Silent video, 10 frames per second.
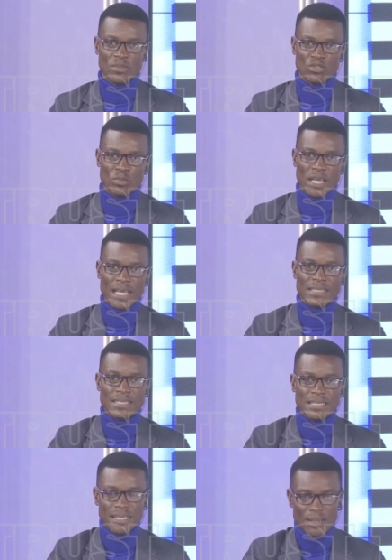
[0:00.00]
It will be
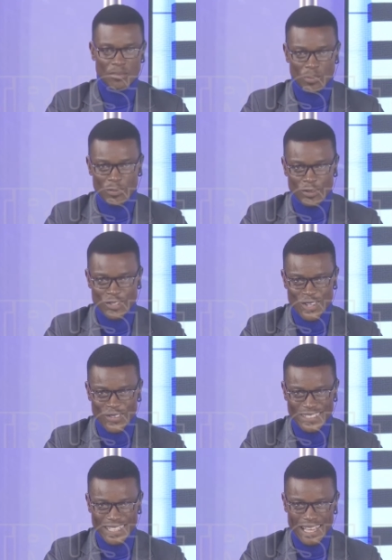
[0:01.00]
ending probably on
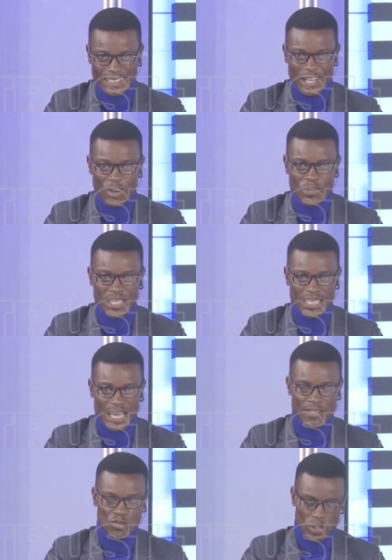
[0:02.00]
Sunday, and that will be a
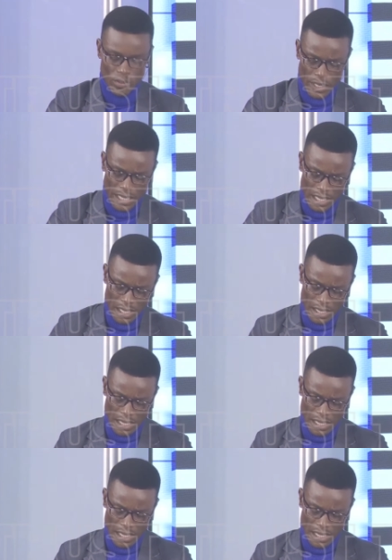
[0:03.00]
nice one there.